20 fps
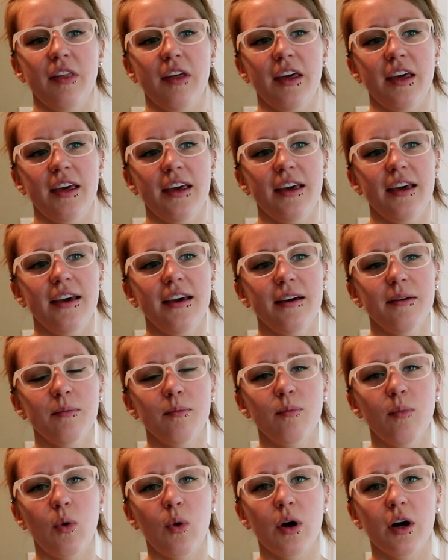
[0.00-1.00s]
the
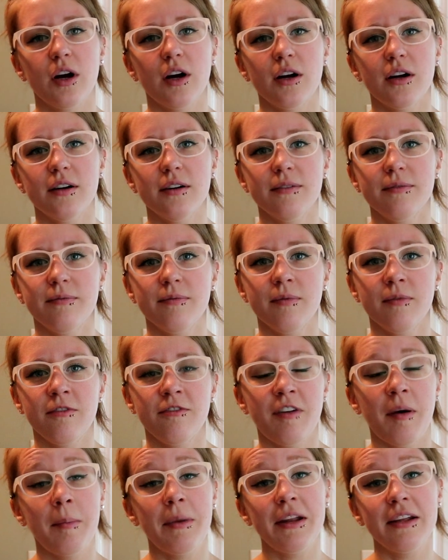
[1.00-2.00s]
more
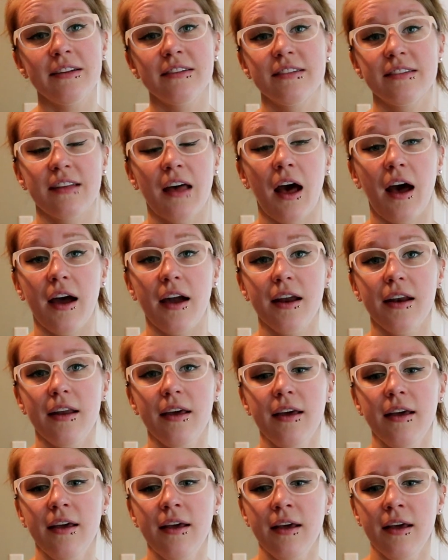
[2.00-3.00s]
feminine
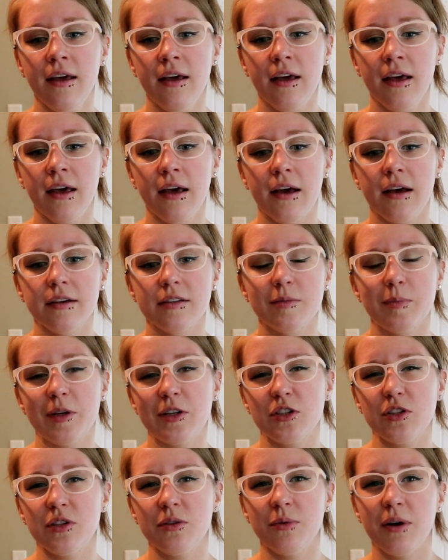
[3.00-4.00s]
side.
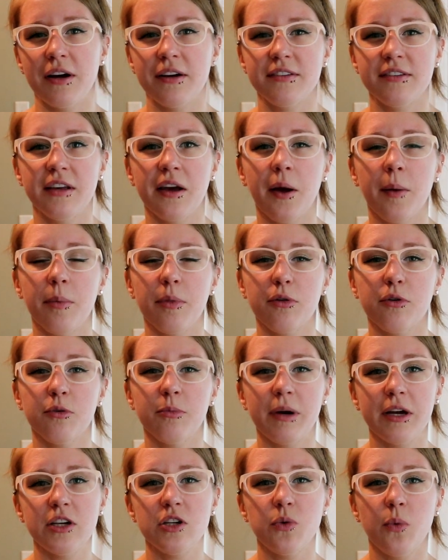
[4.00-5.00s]
Especially rising up
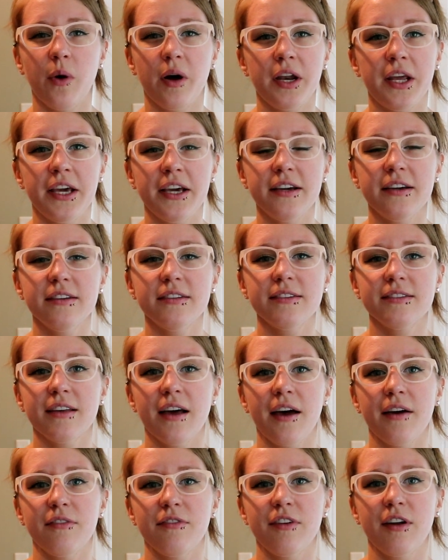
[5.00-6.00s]
through my 20s,
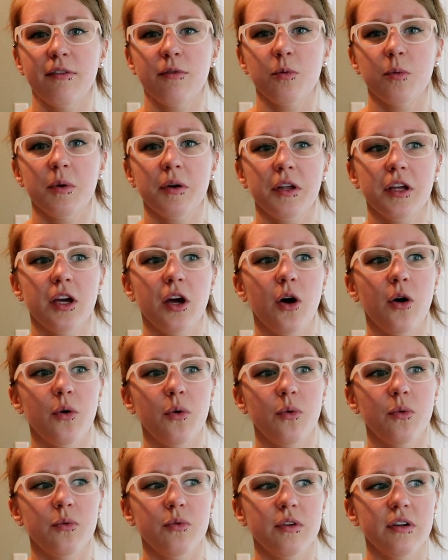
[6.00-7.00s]
I've never really
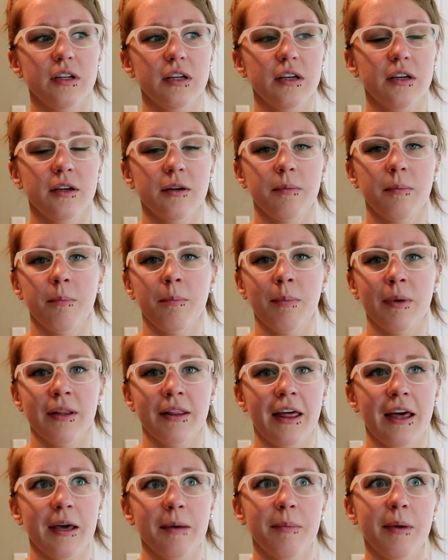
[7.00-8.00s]
owned
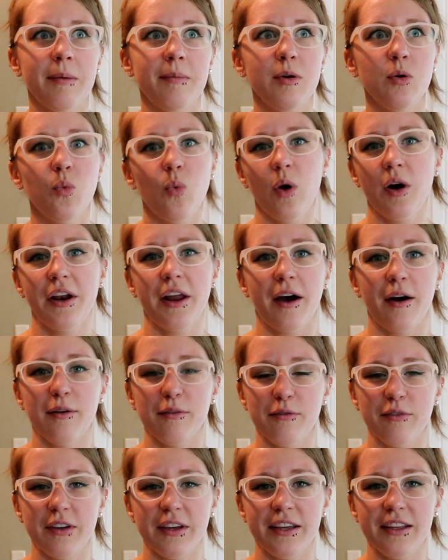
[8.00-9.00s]
but like maybe one
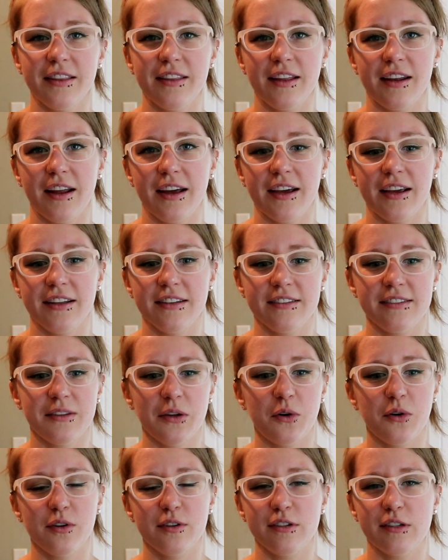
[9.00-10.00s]
outfit that I
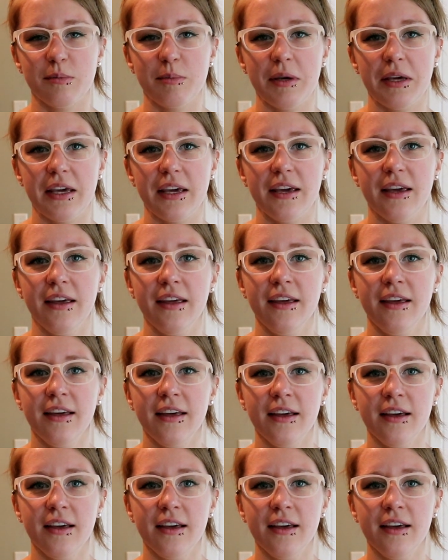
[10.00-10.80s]
consider to be